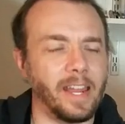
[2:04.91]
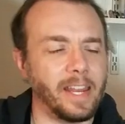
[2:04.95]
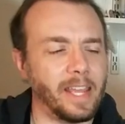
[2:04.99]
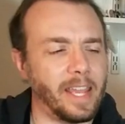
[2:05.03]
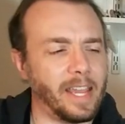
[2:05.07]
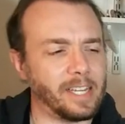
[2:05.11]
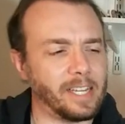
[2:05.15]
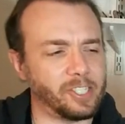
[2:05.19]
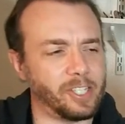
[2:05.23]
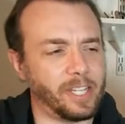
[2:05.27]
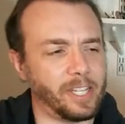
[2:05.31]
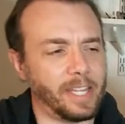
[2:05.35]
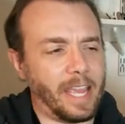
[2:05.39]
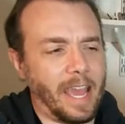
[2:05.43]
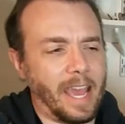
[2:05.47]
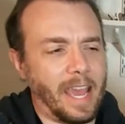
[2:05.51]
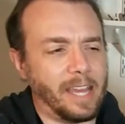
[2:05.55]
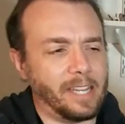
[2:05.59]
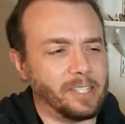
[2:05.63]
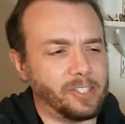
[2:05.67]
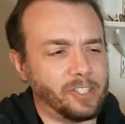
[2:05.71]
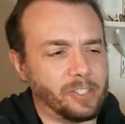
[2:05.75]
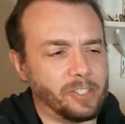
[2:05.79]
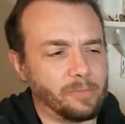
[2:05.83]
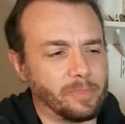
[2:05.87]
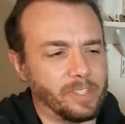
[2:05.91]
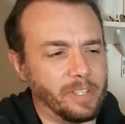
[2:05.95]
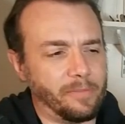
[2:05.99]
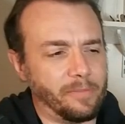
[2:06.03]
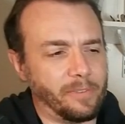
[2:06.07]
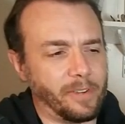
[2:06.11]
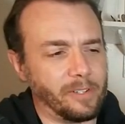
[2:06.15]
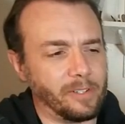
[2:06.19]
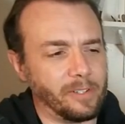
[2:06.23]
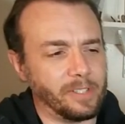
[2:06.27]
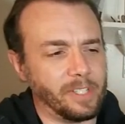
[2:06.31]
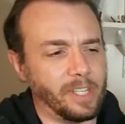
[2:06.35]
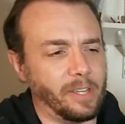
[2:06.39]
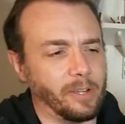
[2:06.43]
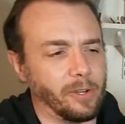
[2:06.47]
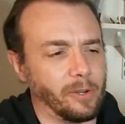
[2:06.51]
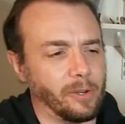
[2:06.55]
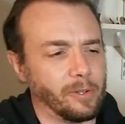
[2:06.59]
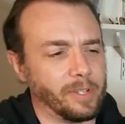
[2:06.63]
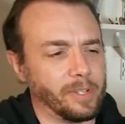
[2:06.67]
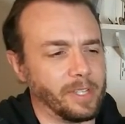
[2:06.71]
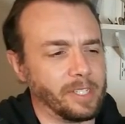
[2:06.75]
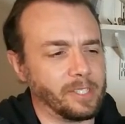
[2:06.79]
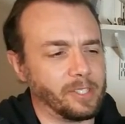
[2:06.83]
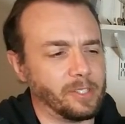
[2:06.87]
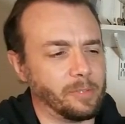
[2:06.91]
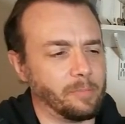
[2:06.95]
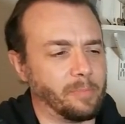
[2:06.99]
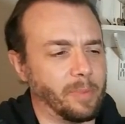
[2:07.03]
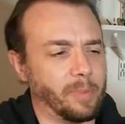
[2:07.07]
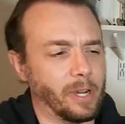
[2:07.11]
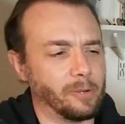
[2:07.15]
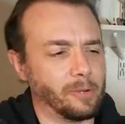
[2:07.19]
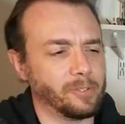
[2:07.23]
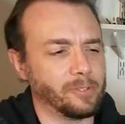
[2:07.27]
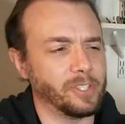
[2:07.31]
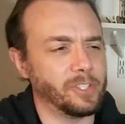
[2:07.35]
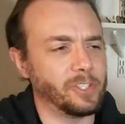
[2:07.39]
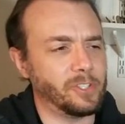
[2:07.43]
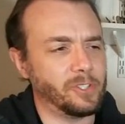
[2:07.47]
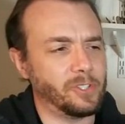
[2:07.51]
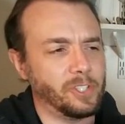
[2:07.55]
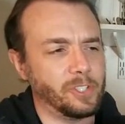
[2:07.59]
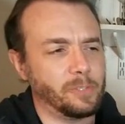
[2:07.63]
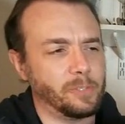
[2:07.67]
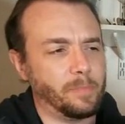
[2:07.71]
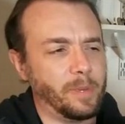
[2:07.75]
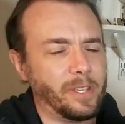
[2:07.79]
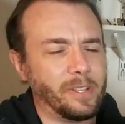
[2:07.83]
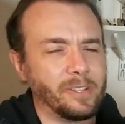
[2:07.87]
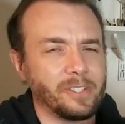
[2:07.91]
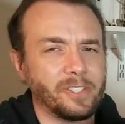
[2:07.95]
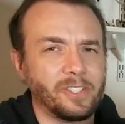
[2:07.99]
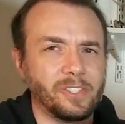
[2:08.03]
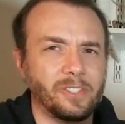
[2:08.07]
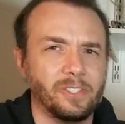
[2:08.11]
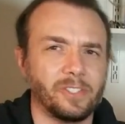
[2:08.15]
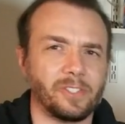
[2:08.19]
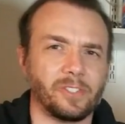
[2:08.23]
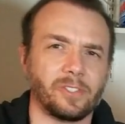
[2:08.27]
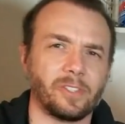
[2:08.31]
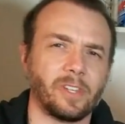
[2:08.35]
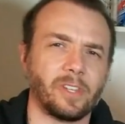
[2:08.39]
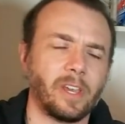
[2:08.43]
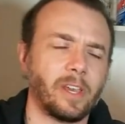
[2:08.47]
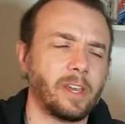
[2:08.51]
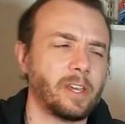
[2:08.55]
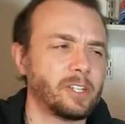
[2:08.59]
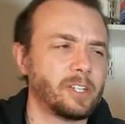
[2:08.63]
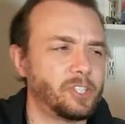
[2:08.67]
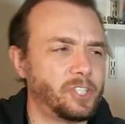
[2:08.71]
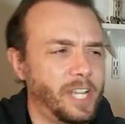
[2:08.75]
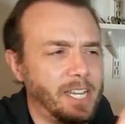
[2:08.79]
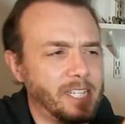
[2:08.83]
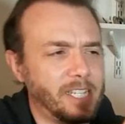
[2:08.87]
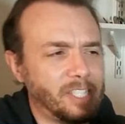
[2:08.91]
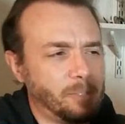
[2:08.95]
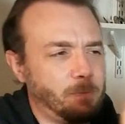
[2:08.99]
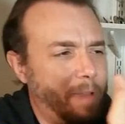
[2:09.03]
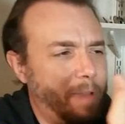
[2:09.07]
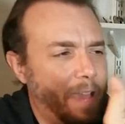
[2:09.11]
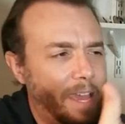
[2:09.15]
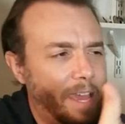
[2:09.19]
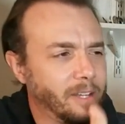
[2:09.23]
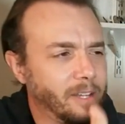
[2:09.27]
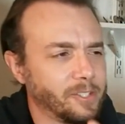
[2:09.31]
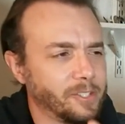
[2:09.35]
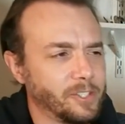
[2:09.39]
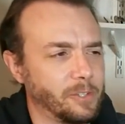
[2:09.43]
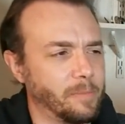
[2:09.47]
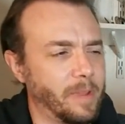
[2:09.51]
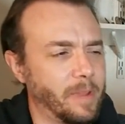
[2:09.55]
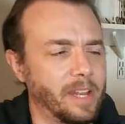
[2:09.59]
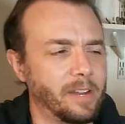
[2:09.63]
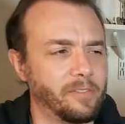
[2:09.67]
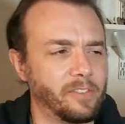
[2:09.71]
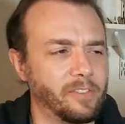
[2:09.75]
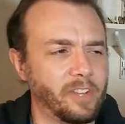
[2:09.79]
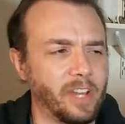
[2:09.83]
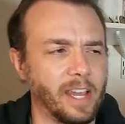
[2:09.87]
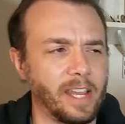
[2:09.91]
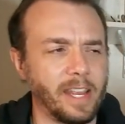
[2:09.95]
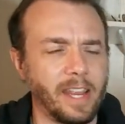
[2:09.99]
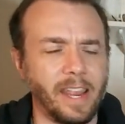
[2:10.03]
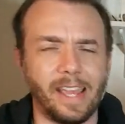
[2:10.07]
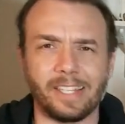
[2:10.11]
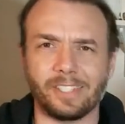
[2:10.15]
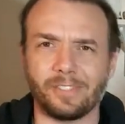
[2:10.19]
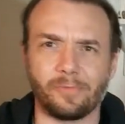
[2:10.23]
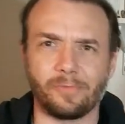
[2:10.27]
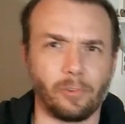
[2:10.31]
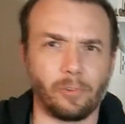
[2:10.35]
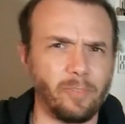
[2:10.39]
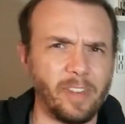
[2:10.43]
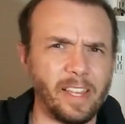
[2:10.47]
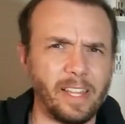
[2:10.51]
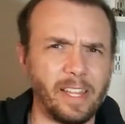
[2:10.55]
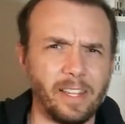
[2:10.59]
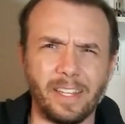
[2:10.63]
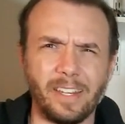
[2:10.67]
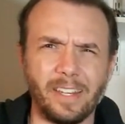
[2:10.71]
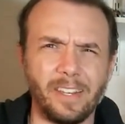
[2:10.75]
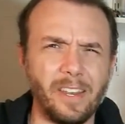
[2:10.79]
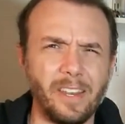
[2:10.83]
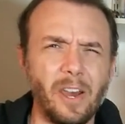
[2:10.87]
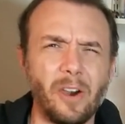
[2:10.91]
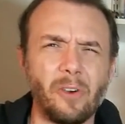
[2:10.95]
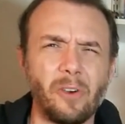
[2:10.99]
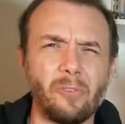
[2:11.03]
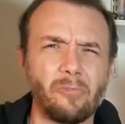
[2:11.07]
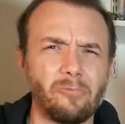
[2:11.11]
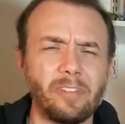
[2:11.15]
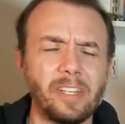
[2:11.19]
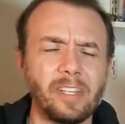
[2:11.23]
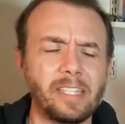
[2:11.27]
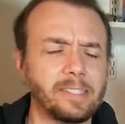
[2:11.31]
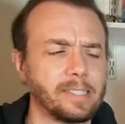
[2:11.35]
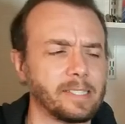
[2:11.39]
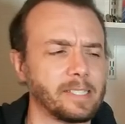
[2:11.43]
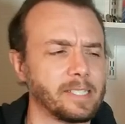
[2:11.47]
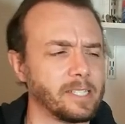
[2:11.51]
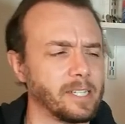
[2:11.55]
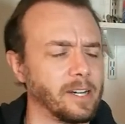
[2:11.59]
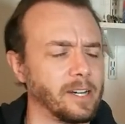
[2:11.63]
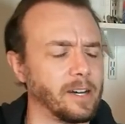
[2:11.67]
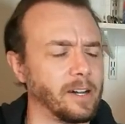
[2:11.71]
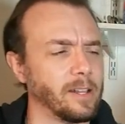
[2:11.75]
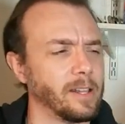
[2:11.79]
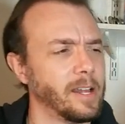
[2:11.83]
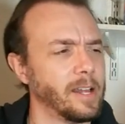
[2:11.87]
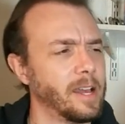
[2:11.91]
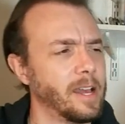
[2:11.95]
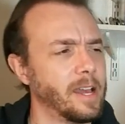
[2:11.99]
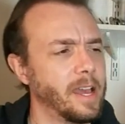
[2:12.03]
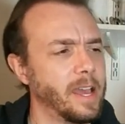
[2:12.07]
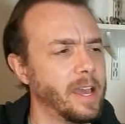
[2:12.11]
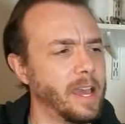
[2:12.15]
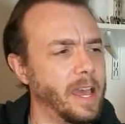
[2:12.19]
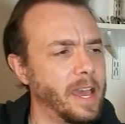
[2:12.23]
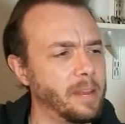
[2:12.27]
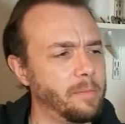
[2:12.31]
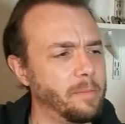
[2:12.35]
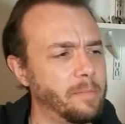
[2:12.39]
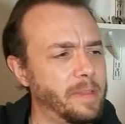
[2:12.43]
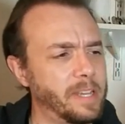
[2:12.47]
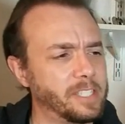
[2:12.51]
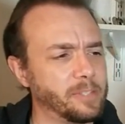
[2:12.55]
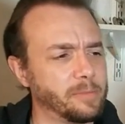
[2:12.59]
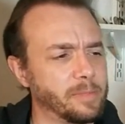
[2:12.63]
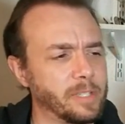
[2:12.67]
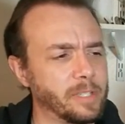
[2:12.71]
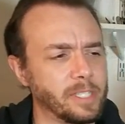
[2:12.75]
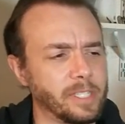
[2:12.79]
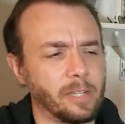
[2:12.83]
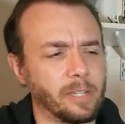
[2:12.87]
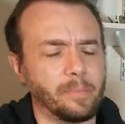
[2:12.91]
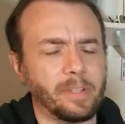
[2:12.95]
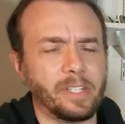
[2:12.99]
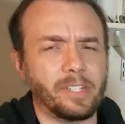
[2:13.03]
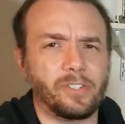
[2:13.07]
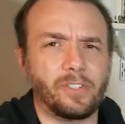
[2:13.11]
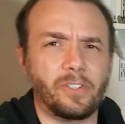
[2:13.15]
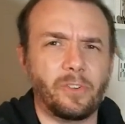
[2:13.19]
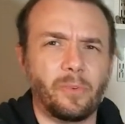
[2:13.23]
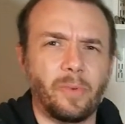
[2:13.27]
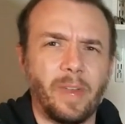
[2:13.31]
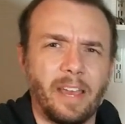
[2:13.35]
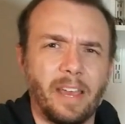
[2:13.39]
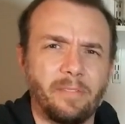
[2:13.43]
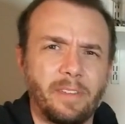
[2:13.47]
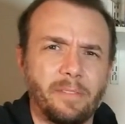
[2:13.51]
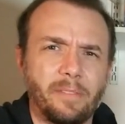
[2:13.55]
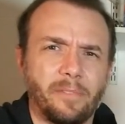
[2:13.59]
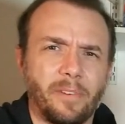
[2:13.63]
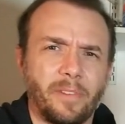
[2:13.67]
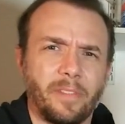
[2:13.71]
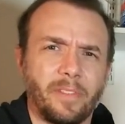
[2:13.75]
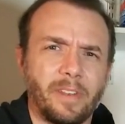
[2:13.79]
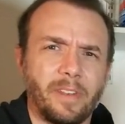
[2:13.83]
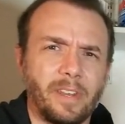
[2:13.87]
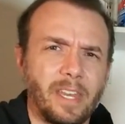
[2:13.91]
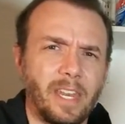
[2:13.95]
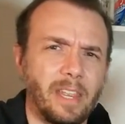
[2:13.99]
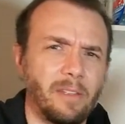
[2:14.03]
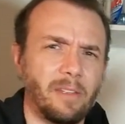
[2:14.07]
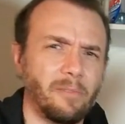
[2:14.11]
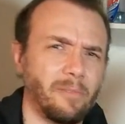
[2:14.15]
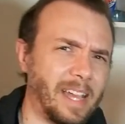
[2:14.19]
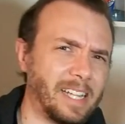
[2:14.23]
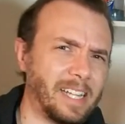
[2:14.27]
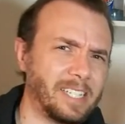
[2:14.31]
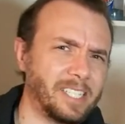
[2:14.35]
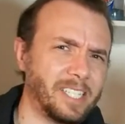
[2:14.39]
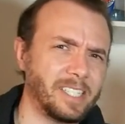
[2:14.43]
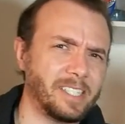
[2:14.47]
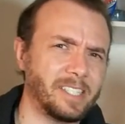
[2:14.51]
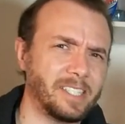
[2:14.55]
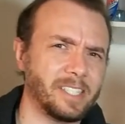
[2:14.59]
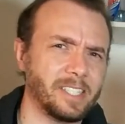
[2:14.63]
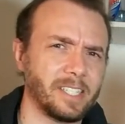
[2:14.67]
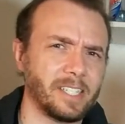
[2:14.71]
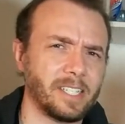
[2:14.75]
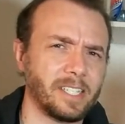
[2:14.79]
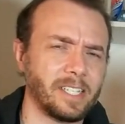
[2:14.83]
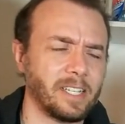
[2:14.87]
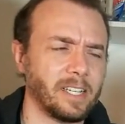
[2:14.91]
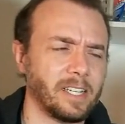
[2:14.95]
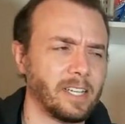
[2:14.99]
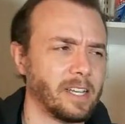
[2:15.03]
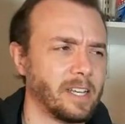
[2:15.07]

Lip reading: And he actually has some difficulty holding some poses just because his chest panels are made of die-cast for really no reason at all. And it makes him a little bit too heavy for the knee ratchets.